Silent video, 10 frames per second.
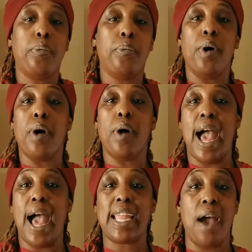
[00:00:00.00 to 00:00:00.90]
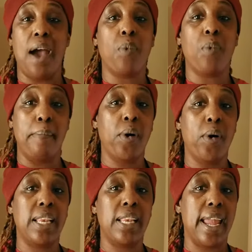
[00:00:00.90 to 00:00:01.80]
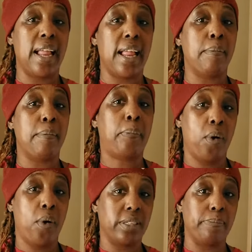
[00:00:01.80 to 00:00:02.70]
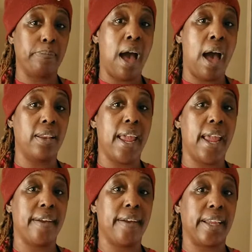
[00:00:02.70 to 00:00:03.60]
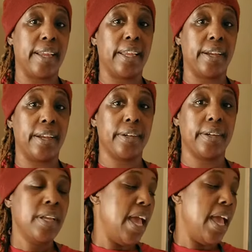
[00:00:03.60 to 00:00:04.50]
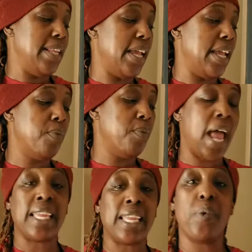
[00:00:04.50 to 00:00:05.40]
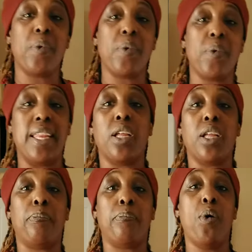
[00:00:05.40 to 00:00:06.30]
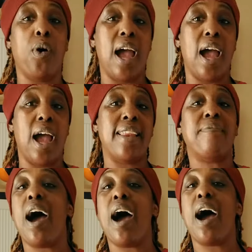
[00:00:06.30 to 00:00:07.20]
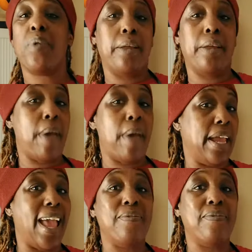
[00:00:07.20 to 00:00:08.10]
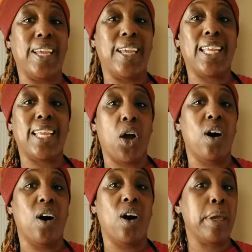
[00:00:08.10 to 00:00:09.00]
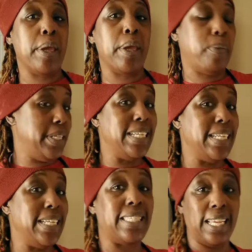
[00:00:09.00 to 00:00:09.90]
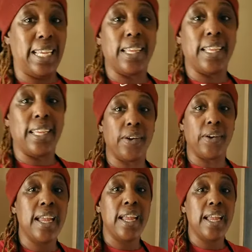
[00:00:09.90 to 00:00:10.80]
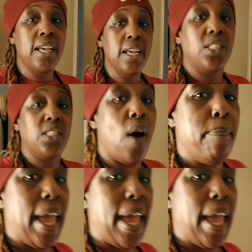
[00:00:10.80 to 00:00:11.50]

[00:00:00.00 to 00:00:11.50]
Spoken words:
I got one more layer. I'm going to pour a small layer in here. And then when I get ready to pour, and I've already made a video of me putting this in here, okay? So I made